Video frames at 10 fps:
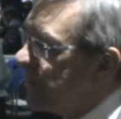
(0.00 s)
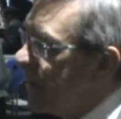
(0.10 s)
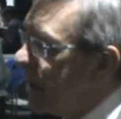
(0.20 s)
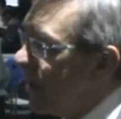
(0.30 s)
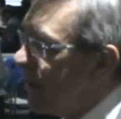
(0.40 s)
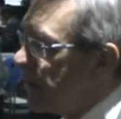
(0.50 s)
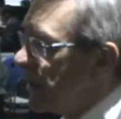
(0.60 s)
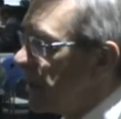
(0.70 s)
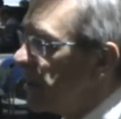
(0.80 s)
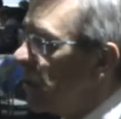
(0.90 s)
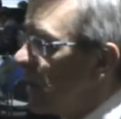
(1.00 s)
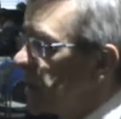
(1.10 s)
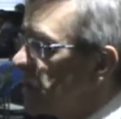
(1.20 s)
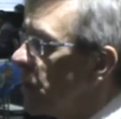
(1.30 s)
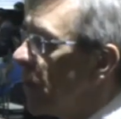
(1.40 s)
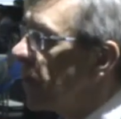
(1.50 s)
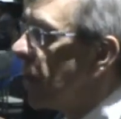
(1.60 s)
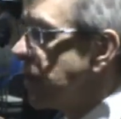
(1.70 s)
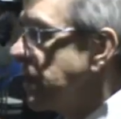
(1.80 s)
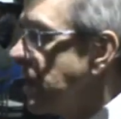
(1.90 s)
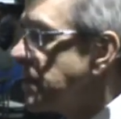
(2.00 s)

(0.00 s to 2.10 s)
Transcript: of the UN's work on